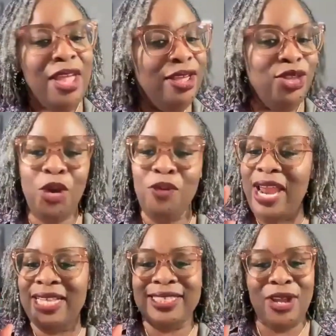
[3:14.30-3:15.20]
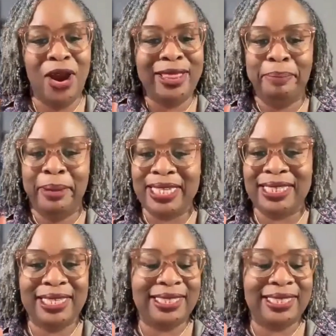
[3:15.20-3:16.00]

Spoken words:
You've not started the business.